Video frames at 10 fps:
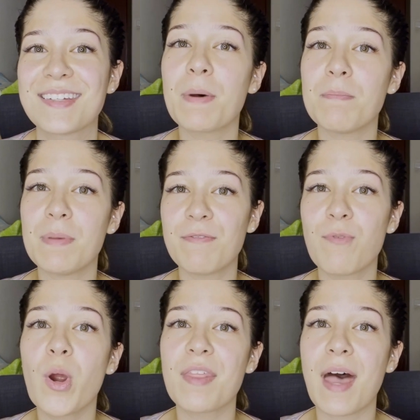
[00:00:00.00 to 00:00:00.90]
But
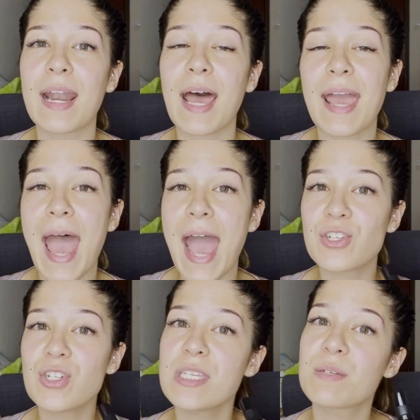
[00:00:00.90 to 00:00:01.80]
before that, I
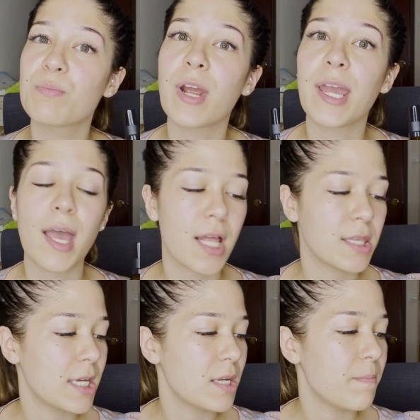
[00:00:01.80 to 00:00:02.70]
actually spray a
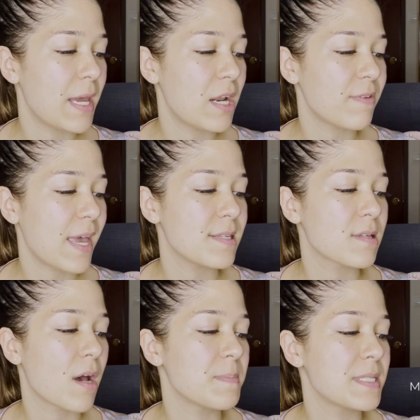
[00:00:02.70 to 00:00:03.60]
little bit of
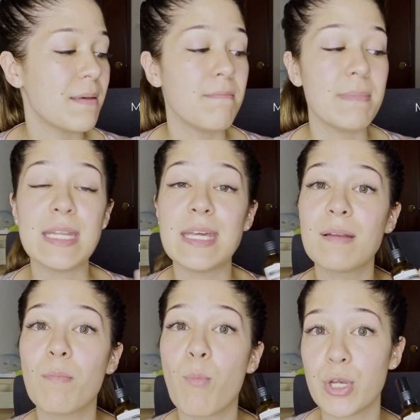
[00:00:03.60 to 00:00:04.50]
Aesop's
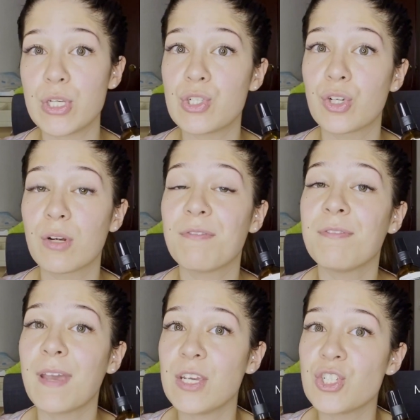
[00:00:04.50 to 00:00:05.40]
Immediate Moisture
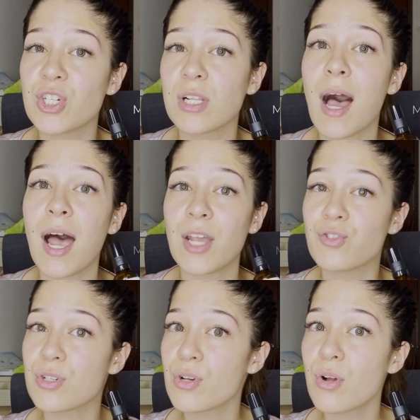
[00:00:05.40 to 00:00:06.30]
Facial
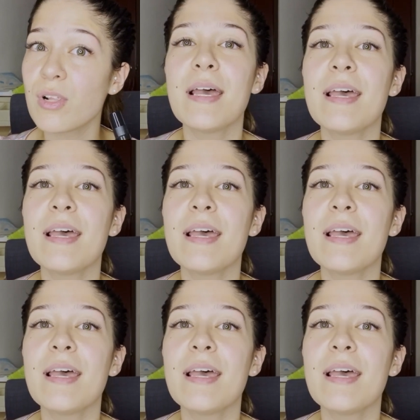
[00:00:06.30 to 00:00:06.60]
Hydrosol.